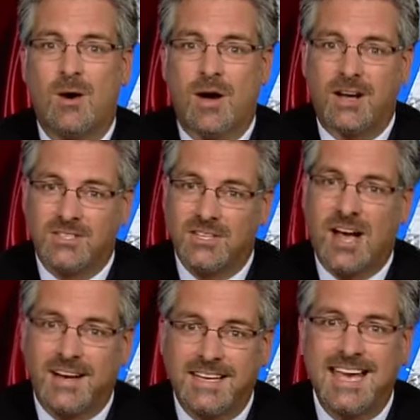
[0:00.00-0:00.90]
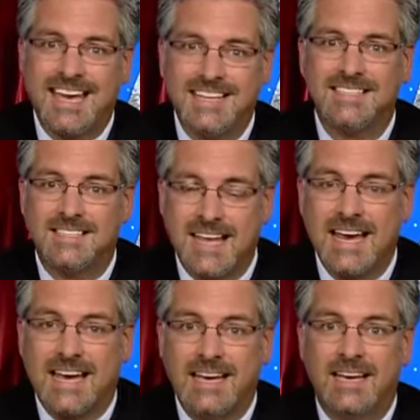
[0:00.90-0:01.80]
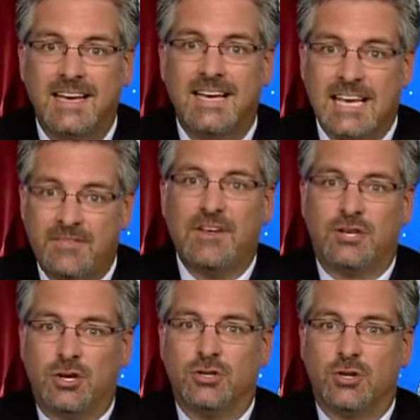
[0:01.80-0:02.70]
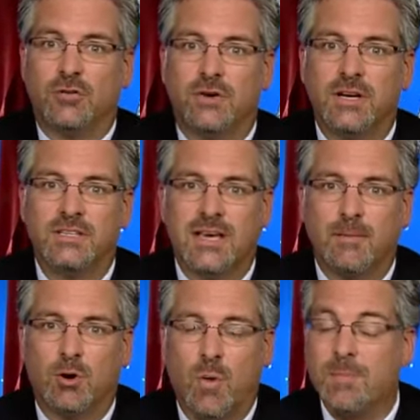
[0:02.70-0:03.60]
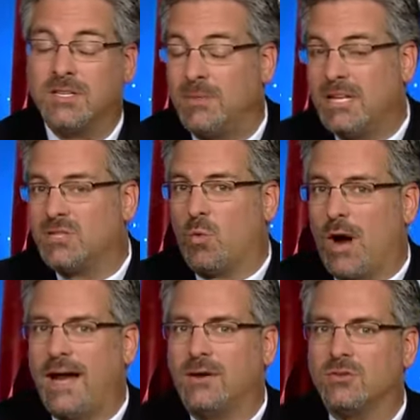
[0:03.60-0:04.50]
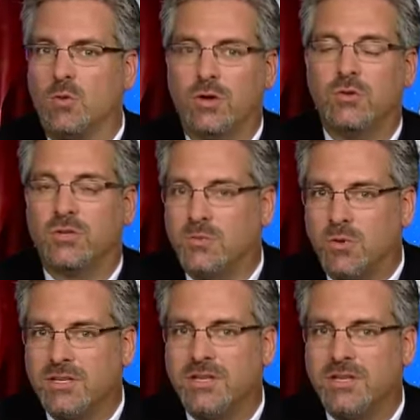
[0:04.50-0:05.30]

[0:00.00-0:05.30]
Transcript: now Assad can stay if he turns over his chemical weapons. I mean, is the White House going to, is the